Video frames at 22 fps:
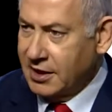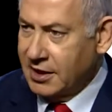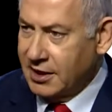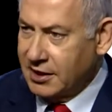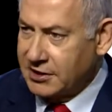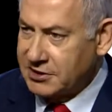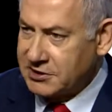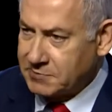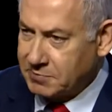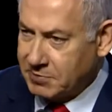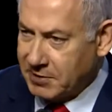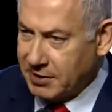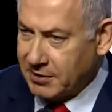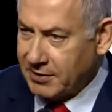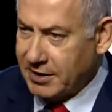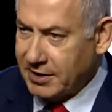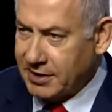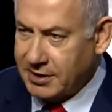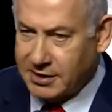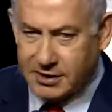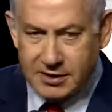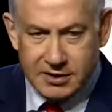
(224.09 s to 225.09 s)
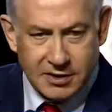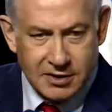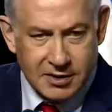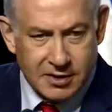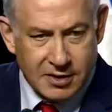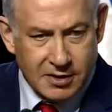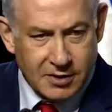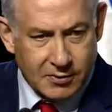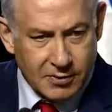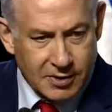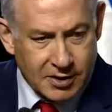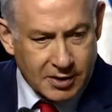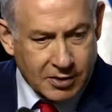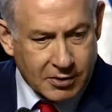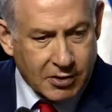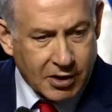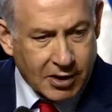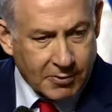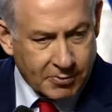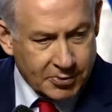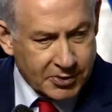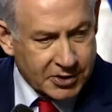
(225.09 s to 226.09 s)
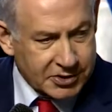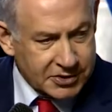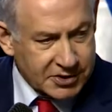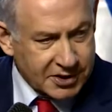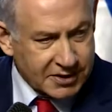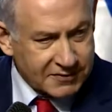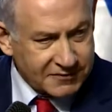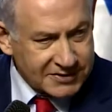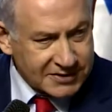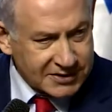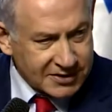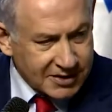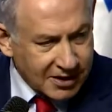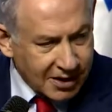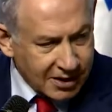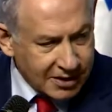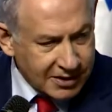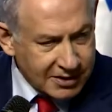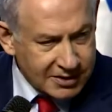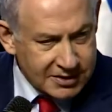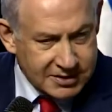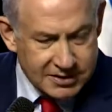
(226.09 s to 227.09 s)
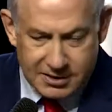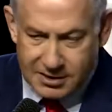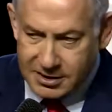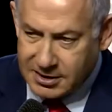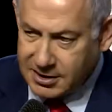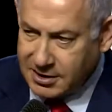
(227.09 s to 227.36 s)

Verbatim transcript: has spearheaded with the cooperation of his colleagues